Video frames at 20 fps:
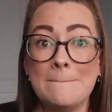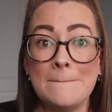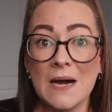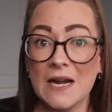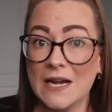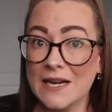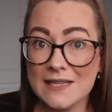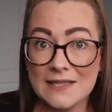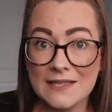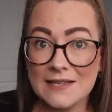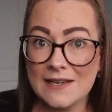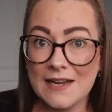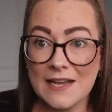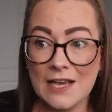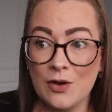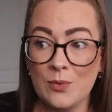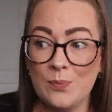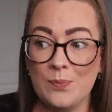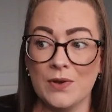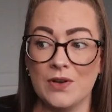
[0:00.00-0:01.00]
But it didn't
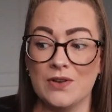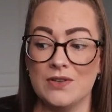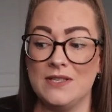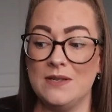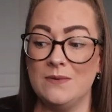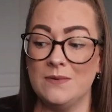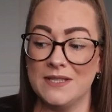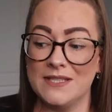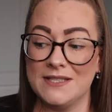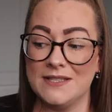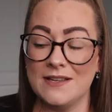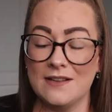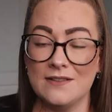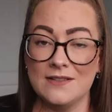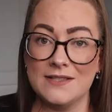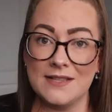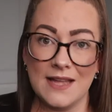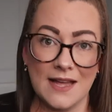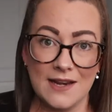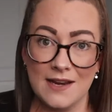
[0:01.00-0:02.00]
help because he was still
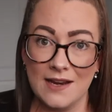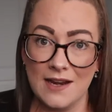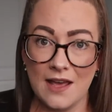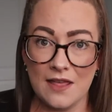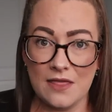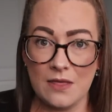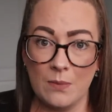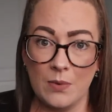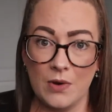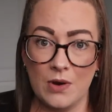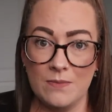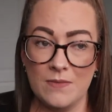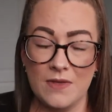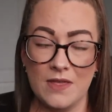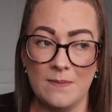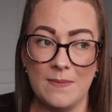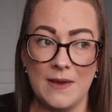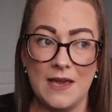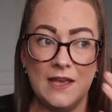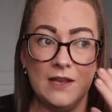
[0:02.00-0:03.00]
standing at the bottom of
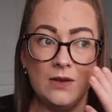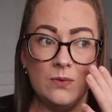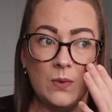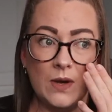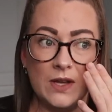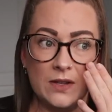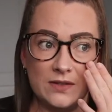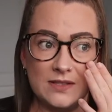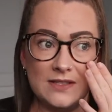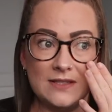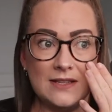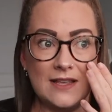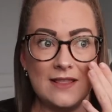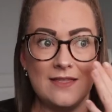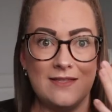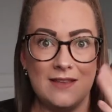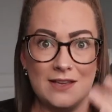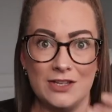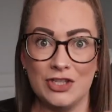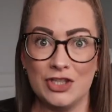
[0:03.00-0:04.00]
the bed whilst
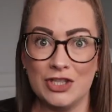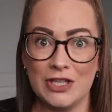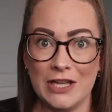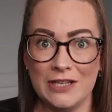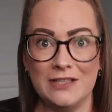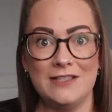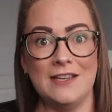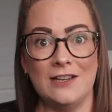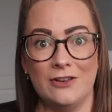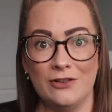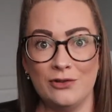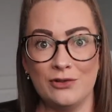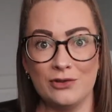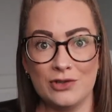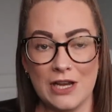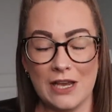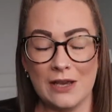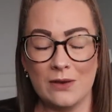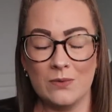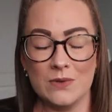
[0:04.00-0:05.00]
this internal
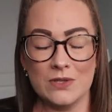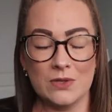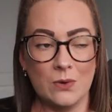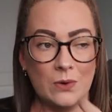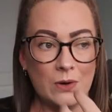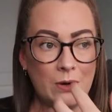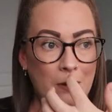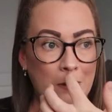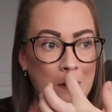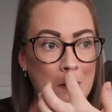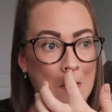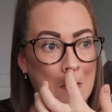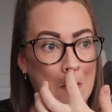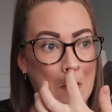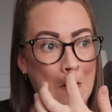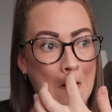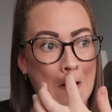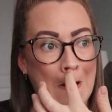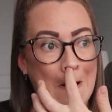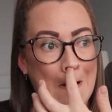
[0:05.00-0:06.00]
check was going on.
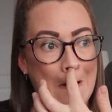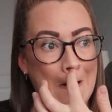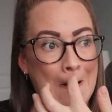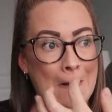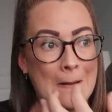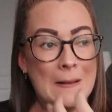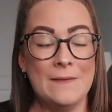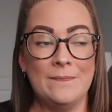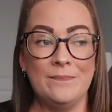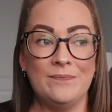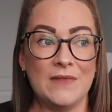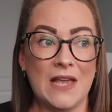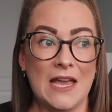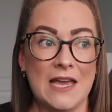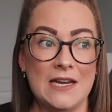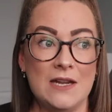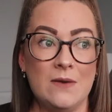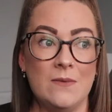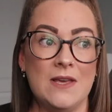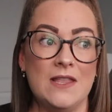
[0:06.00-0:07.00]

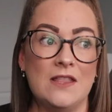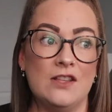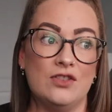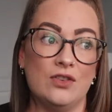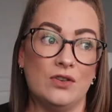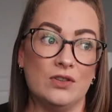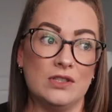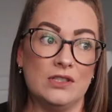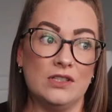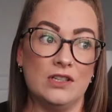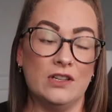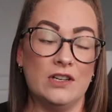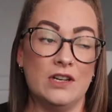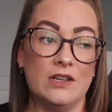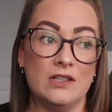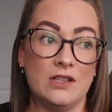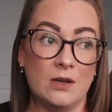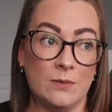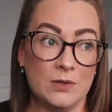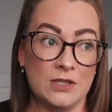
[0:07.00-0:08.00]
Anyway, the
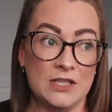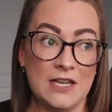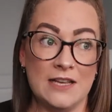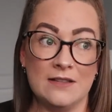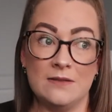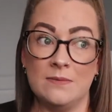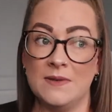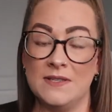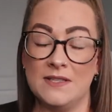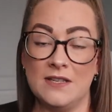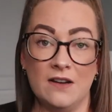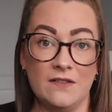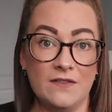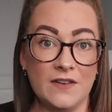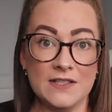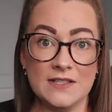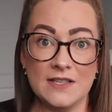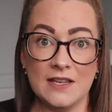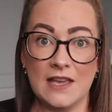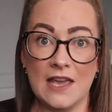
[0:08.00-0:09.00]
doctor double checked my
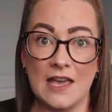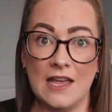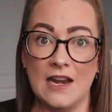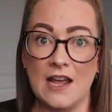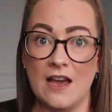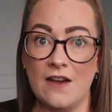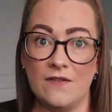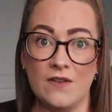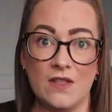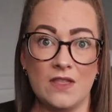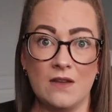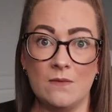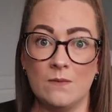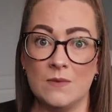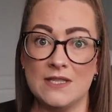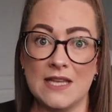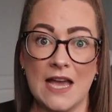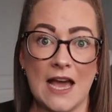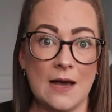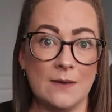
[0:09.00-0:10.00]
cervix again. Everything
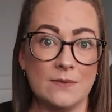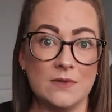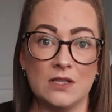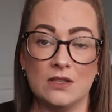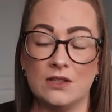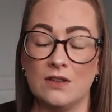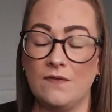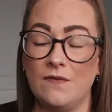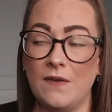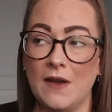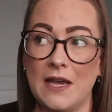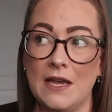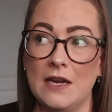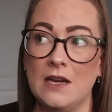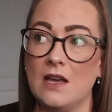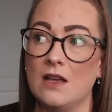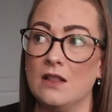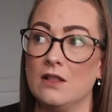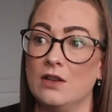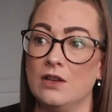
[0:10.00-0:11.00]
was absolutely fine.
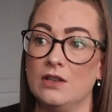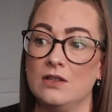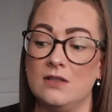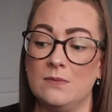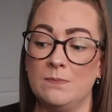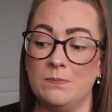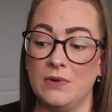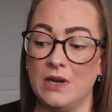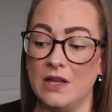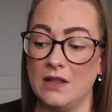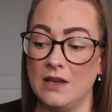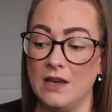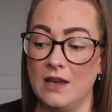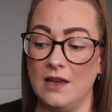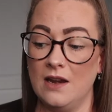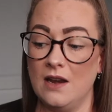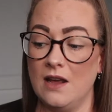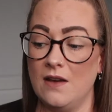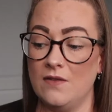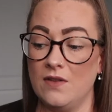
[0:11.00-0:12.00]
It looked
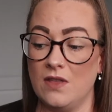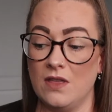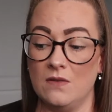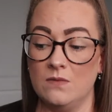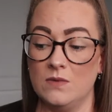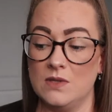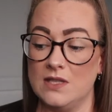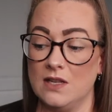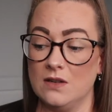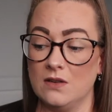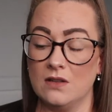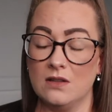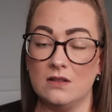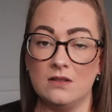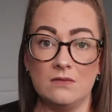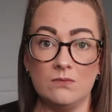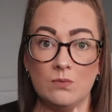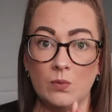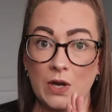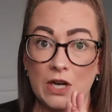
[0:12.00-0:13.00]
brilliant. Everything was still
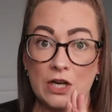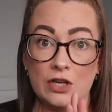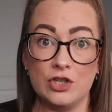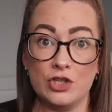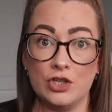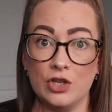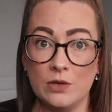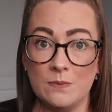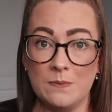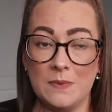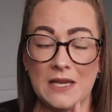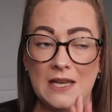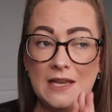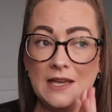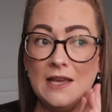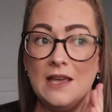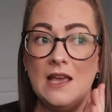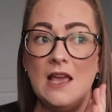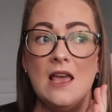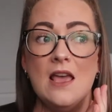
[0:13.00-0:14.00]
where it should
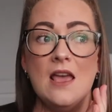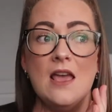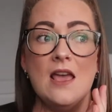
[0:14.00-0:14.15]
be.